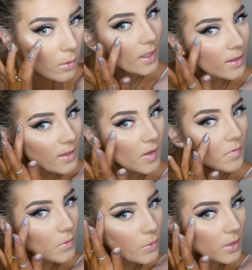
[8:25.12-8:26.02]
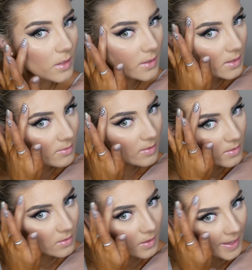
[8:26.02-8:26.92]
Like, I think if it was
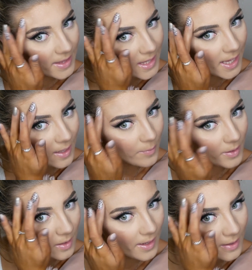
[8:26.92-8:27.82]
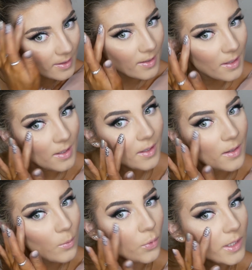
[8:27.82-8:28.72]
like that, but like
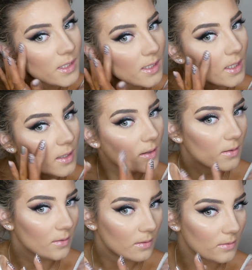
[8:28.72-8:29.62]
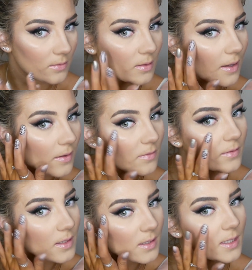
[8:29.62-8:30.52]
pressed in, like
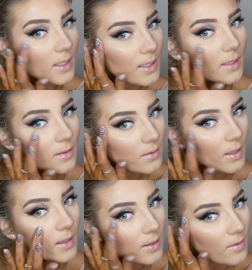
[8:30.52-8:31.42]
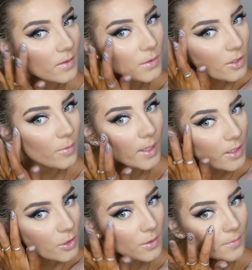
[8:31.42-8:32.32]
Flexitarian, I'd love it so
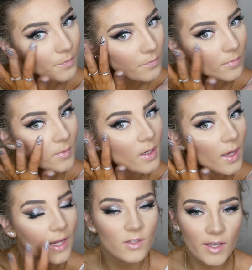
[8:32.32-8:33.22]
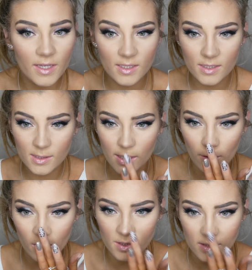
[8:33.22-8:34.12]
much. I just like it doesn't stay
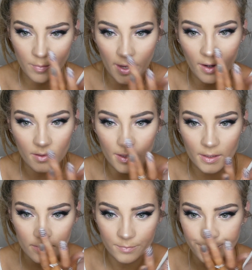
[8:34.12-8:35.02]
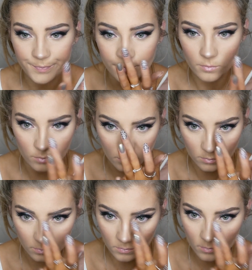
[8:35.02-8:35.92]
on because it's a powder.
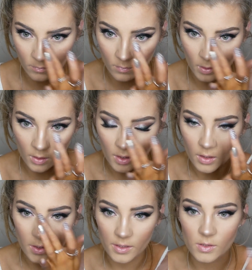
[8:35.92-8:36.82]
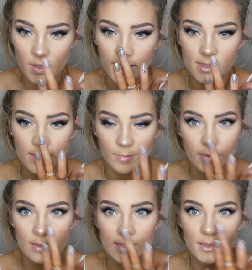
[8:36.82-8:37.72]
And it's quite easy to
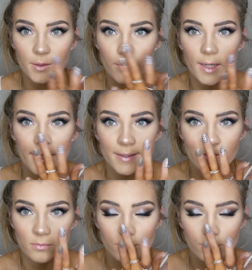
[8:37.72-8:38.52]
blend it away.